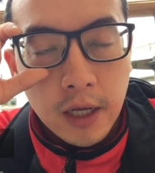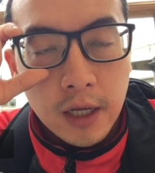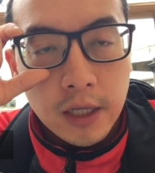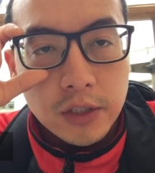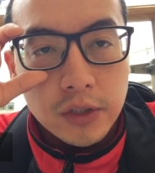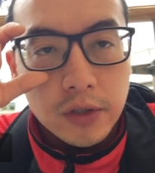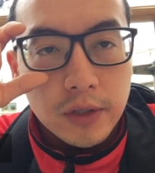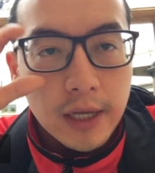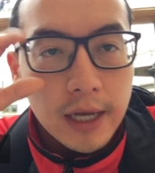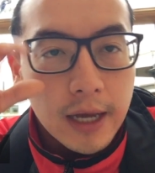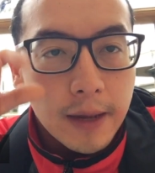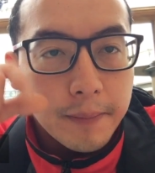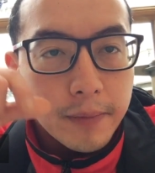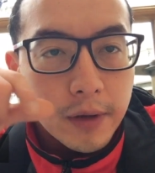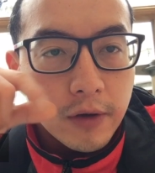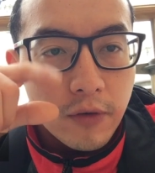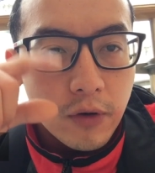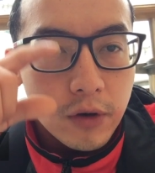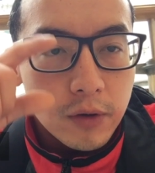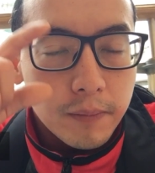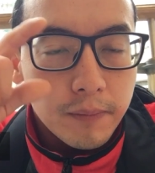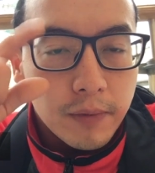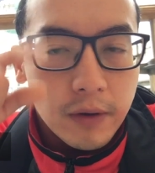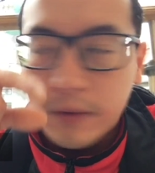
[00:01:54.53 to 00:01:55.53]
So yeah,
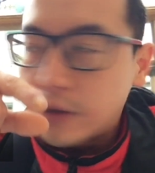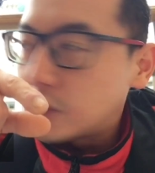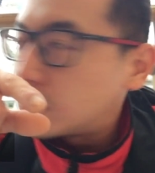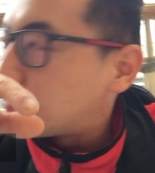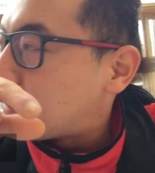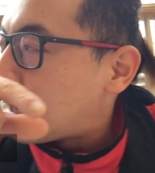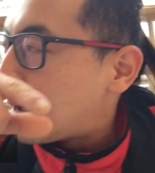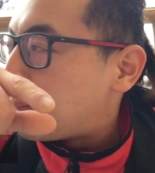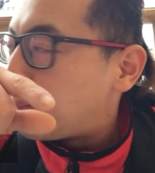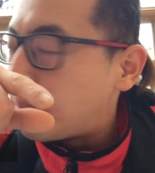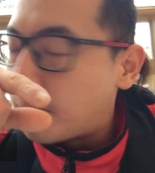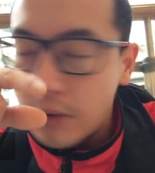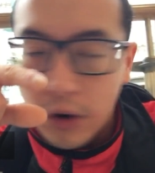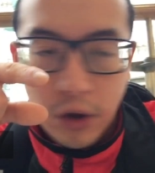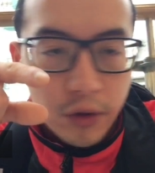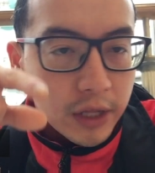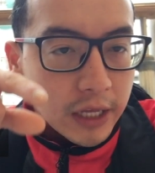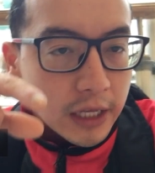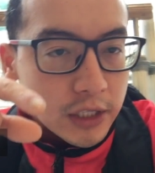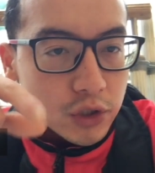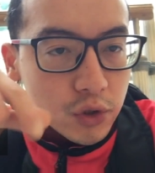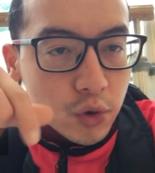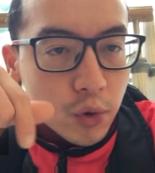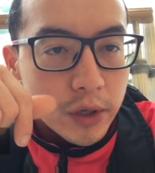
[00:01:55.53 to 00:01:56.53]
because because my brother,
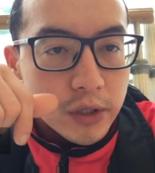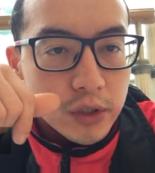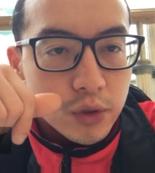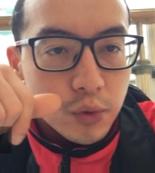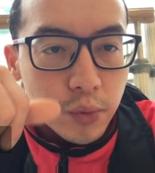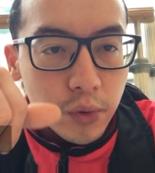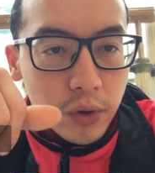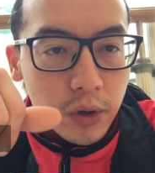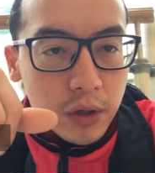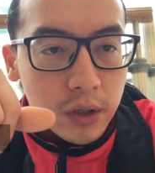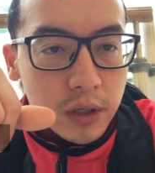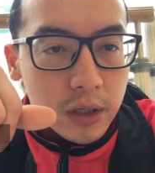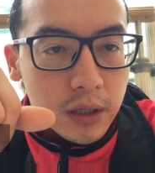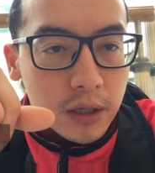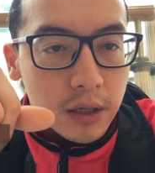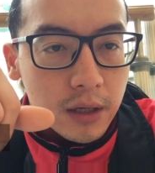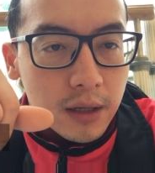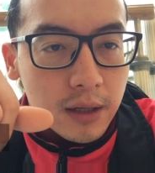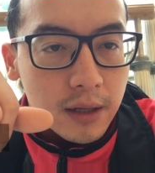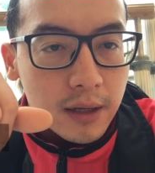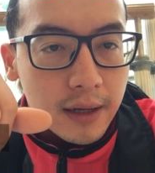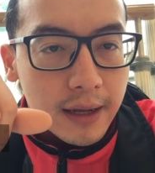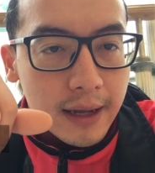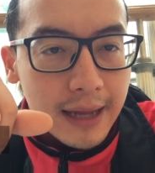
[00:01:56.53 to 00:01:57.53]
he's going to work,
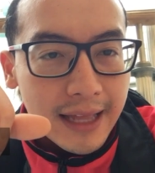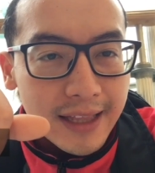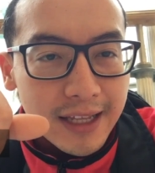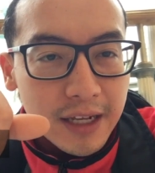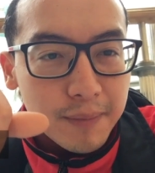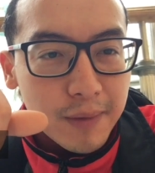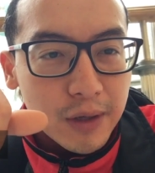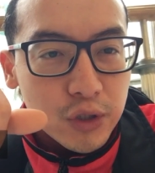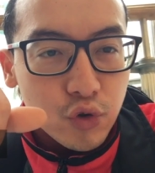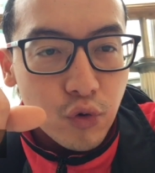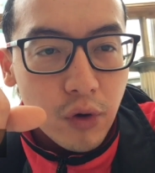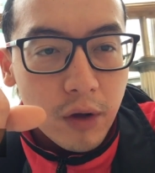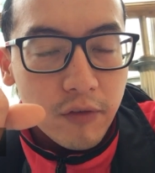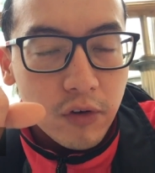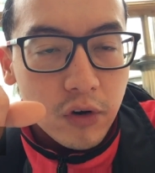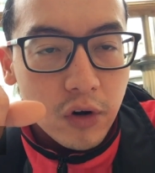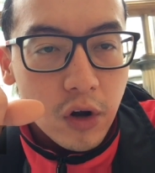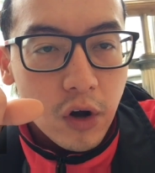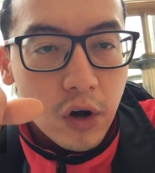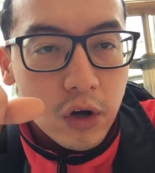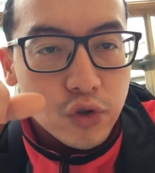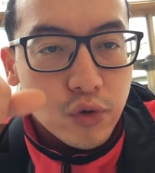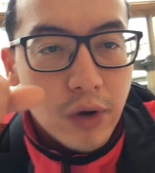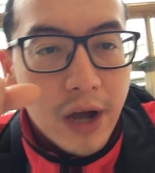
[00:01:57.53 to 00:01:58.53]
I think about twelve
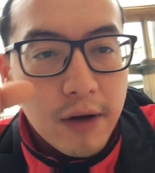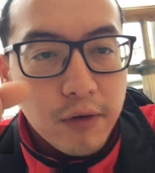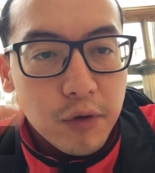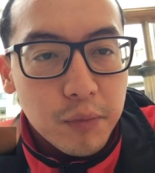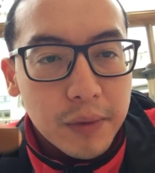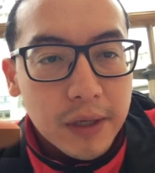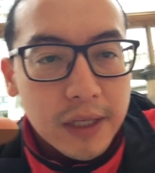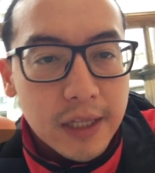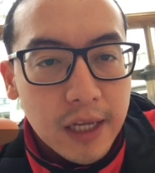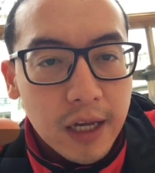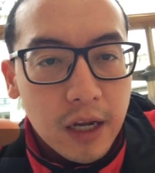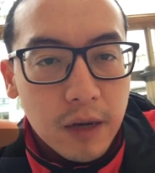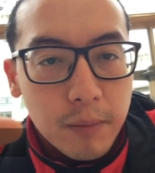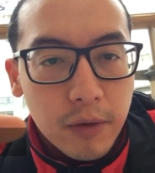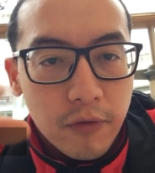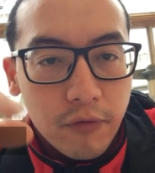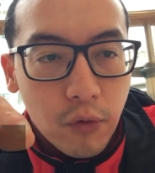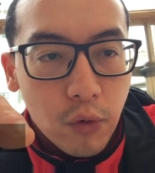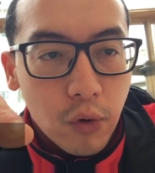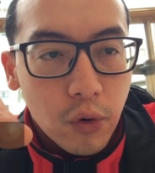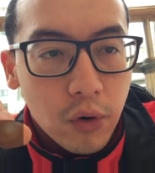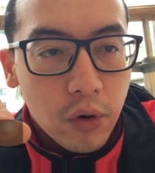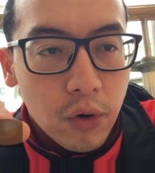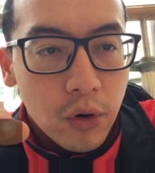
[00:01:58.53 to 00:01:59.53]
o'clock, so I have to be there
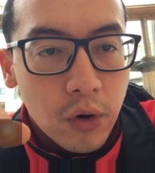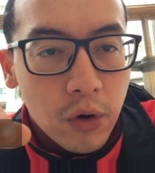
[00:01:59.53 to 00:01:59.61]
before